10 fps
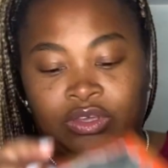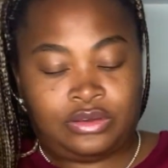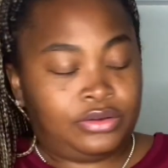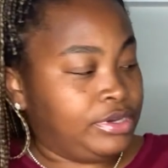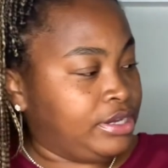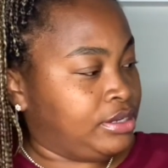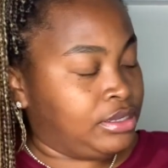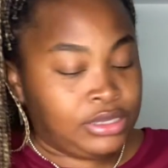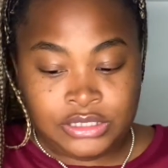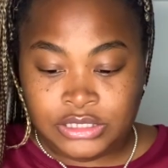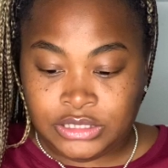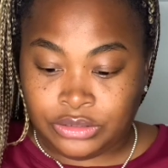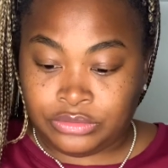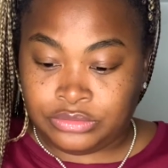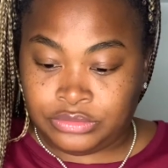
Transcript: Okay, so